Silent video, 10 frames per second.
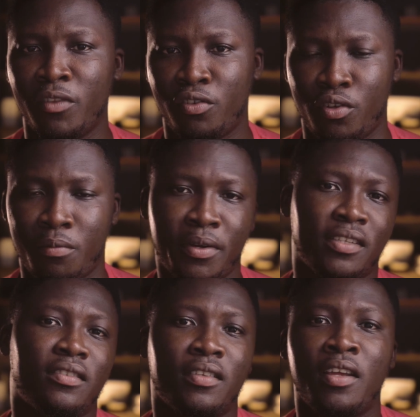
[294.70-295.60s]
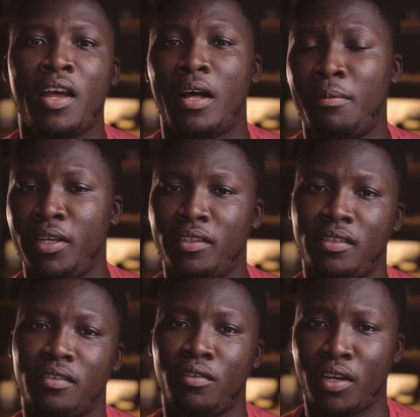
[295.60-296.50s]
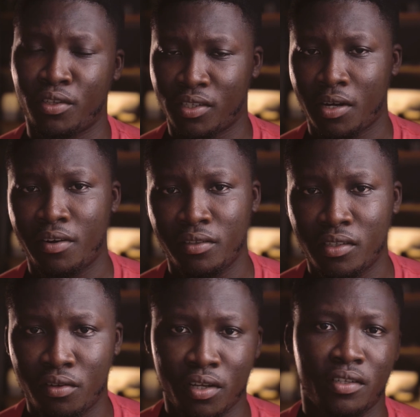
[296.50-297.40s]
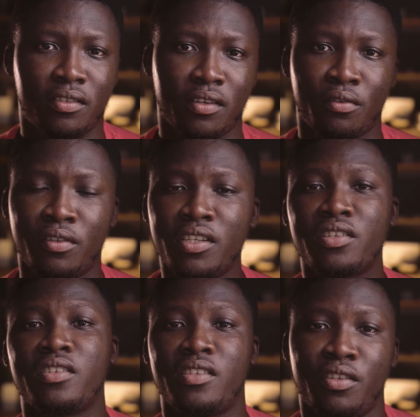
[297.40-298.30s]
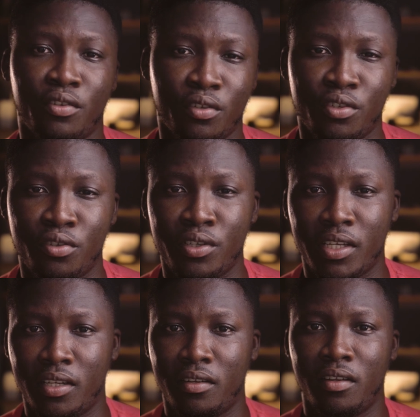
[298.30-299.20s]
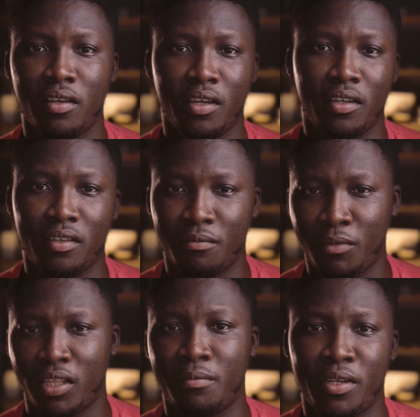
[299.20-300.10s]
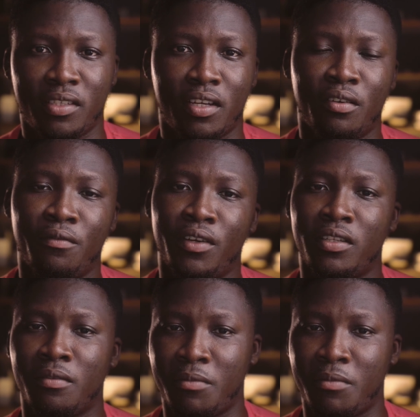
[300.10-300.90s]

to your best abilities. Look at your surroundings, look at the conditions that you're going to shoot in, and make the best out of it.